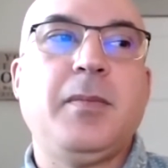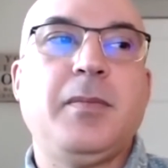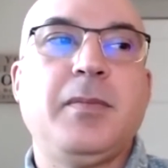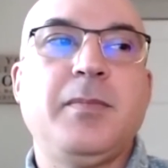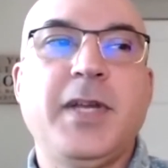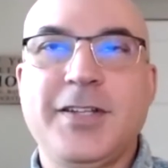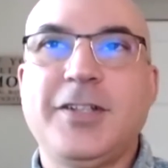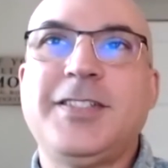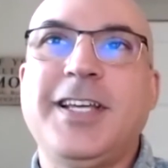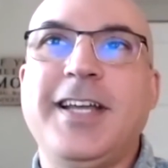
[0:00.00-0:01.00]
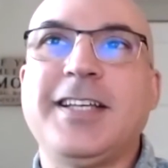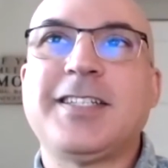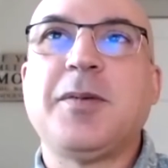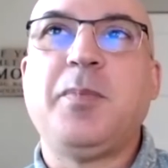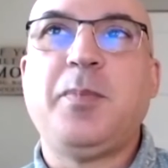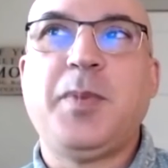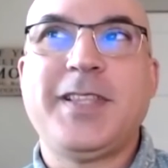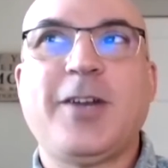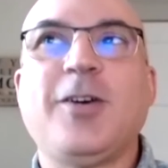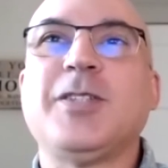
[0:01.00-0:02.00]
Zendesk, but
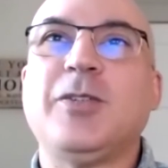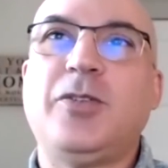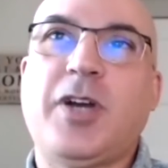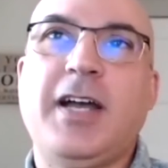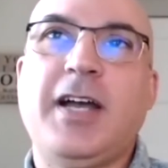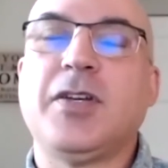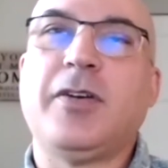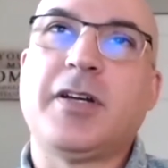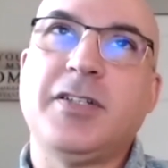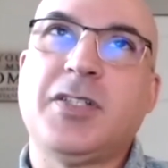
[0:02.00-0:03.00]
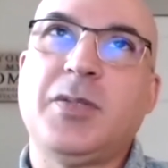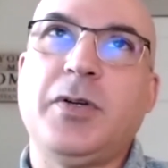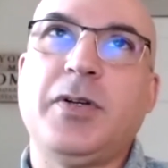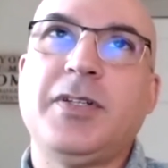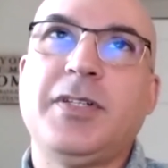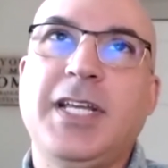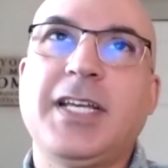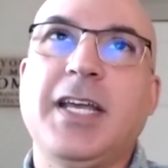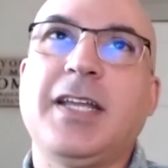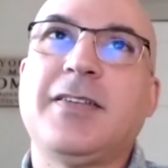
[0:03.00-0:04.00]
that also drives our customer
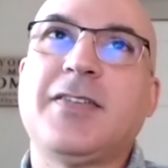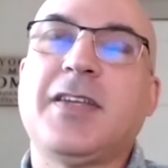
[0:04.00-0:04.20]
tickets.